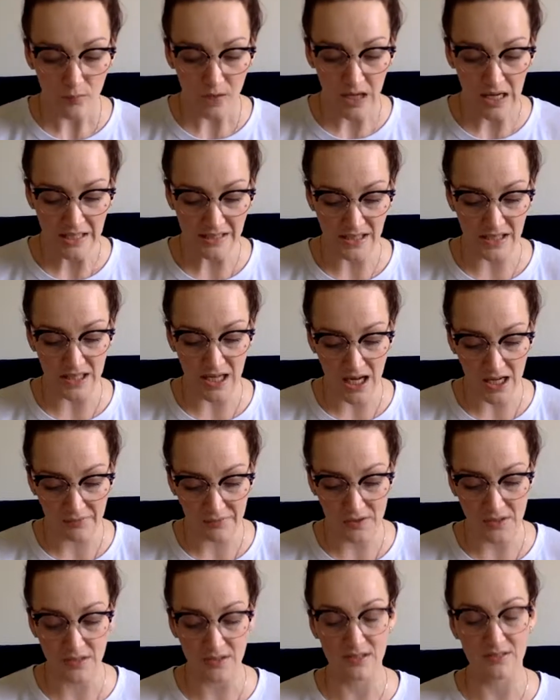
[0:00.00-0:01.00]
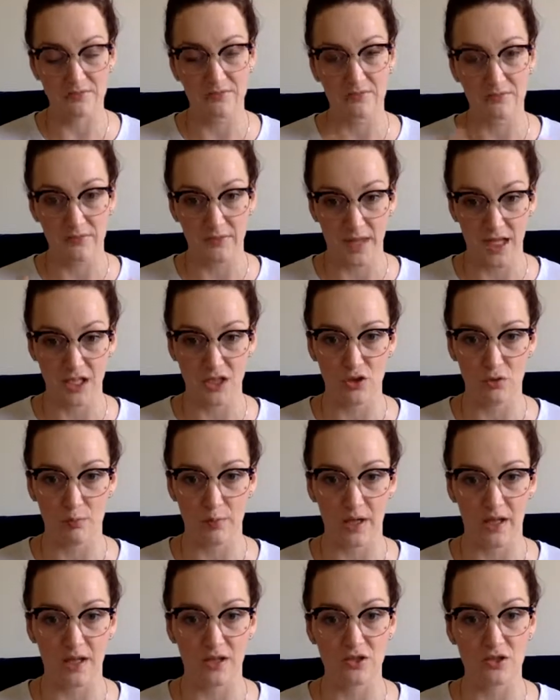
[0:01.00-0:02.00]
And then after this thank you
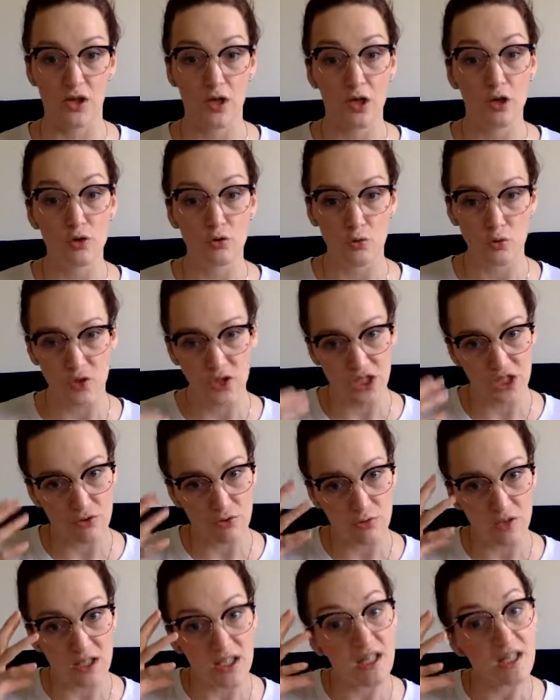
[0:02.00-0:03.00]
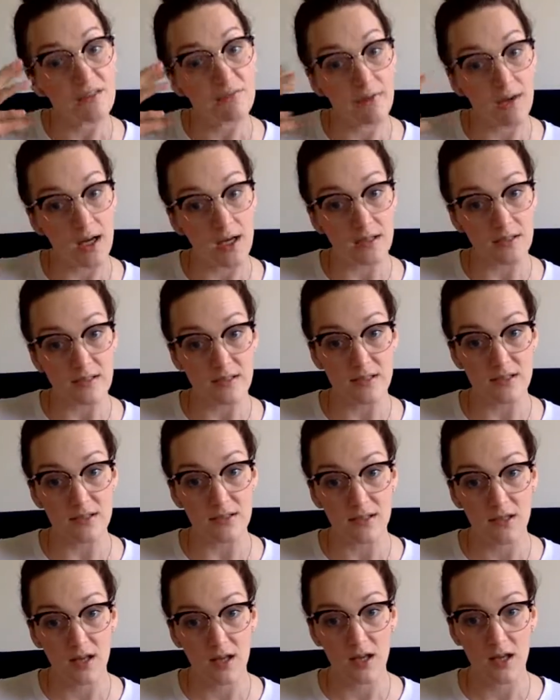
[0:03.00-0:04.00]
page, you need to, in advance,
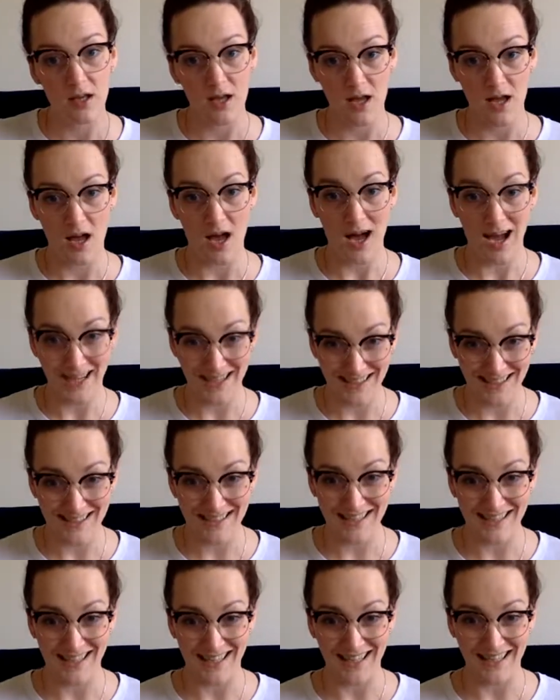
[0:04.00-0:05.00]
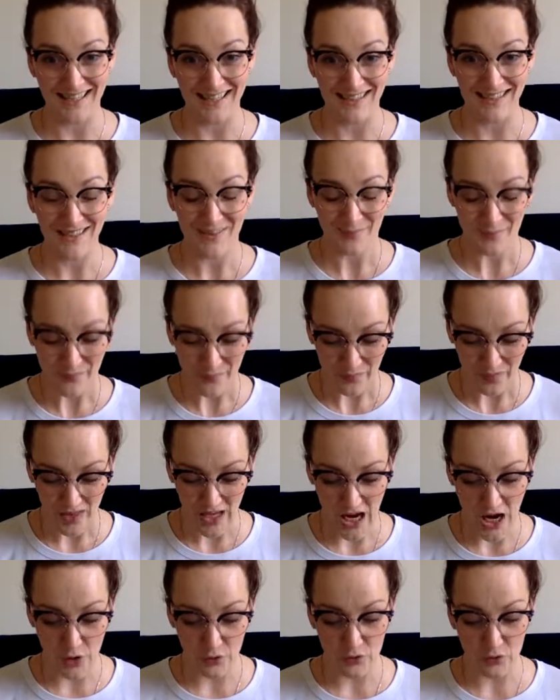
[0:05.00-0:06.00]
understand
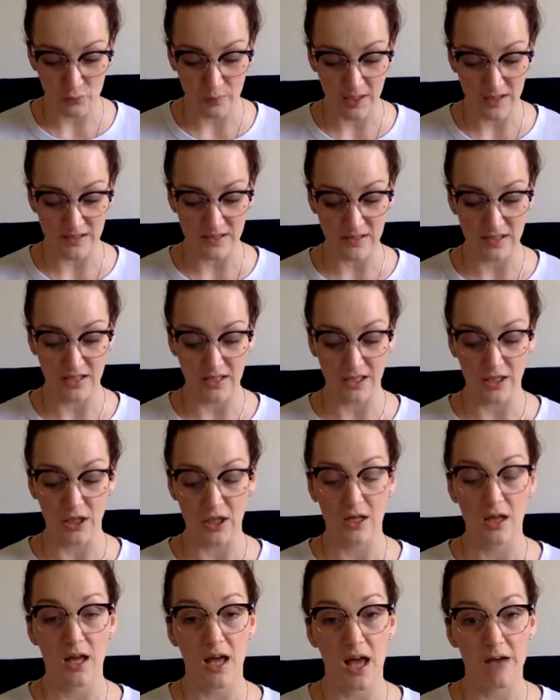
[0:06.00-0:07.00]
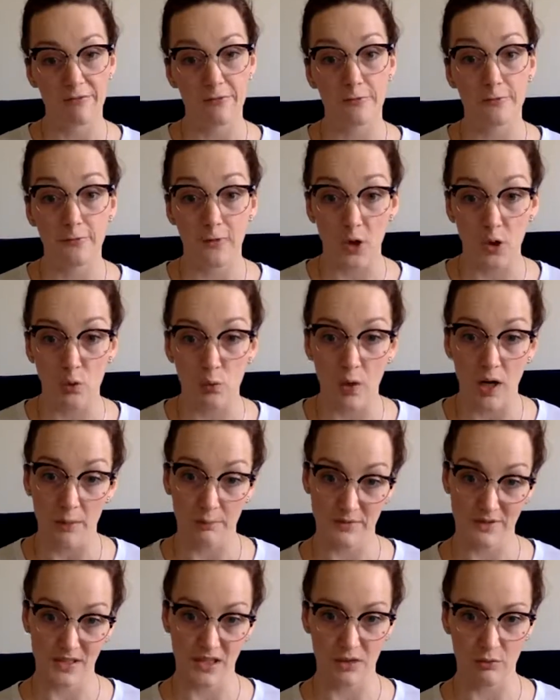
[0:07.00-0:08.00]
how you basically have a follow-up
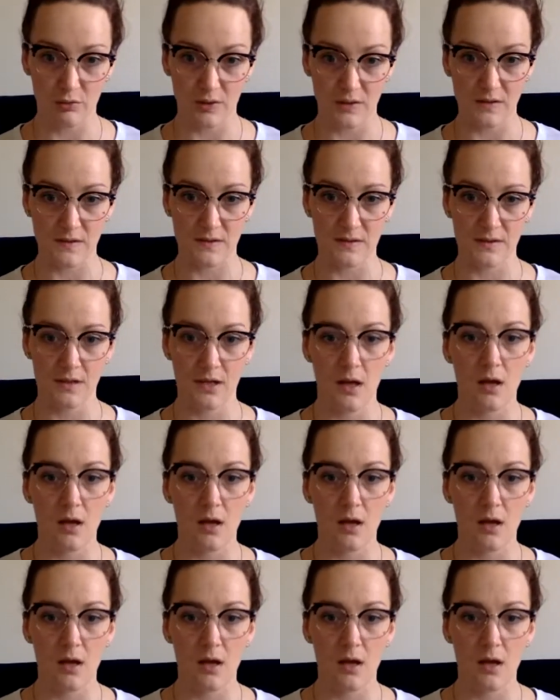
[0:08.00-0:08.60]
sequence.